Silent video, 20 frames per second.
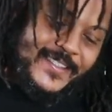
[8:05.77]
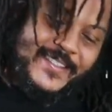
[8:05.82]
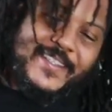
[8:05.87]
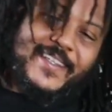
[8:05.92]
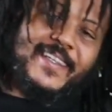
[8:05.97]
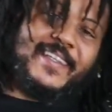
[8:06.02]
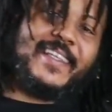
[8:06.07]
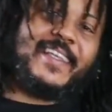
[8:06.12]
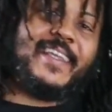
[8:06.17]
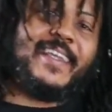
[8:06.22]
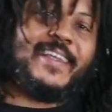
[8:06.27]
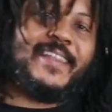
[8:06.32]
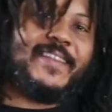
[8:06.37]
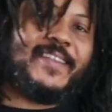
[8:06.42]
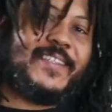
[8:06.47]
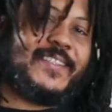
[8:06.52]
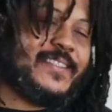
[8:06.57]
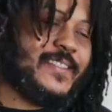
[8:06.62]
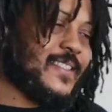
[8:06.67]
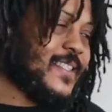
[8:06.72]
And again,
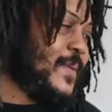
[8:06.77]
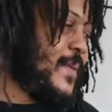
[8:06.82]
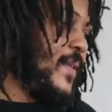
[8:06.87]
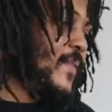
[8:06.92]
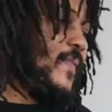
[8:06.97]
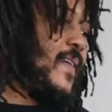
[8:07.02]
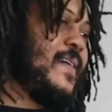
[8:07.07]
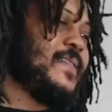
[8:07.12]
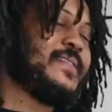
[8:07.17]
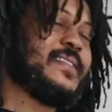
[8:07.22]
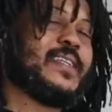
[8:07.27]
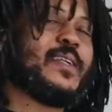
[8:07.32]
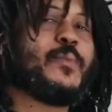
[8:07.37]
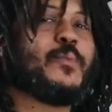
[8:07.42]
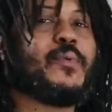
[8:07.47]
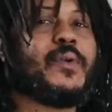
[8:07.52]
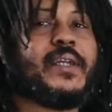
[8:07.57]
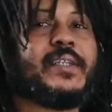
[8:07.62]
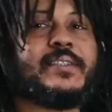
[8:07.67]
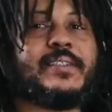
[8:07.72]
this is going to be a 5-second
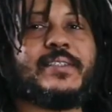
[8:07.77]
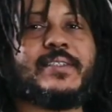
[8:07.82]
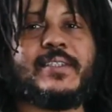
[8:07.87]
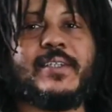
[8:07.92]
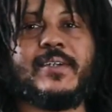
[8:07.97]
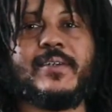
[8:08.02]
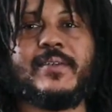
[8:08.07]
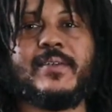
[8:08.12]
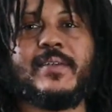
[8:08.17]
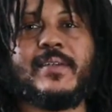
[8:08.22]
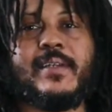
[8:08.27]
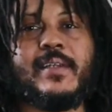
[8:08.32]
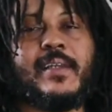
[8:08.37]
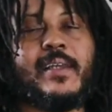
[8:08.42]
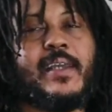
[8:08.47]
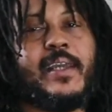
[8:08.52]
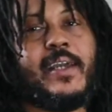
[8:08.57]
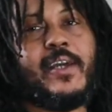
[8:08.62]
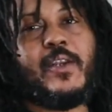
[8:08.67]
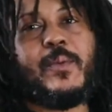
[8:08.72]
press, so
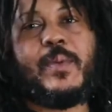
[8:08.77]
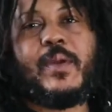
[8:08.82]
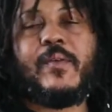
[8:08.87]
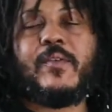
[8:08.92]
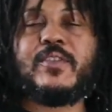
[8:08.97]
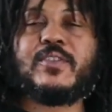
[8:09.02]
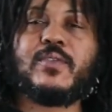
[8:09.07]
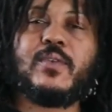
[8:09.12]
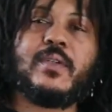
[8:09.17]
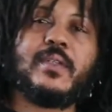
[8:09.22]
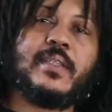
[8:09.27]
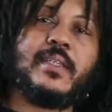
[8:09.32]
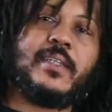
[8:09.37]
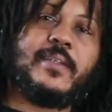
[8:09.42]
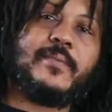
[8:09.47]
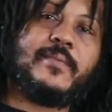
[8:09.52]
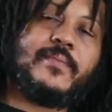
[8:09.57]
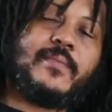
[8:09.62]
it'll be over shortly.